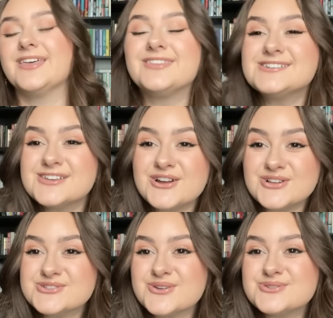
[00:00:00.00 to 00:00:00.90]
They did
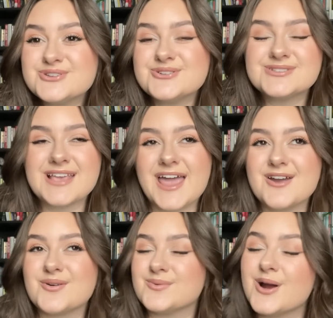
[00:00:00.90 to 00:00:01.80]
also choose
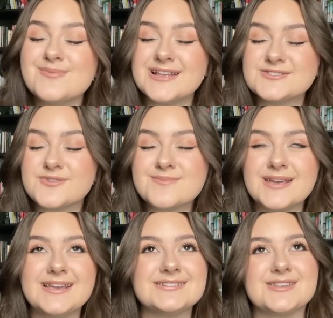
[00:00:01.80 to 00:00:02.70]
a romance for me,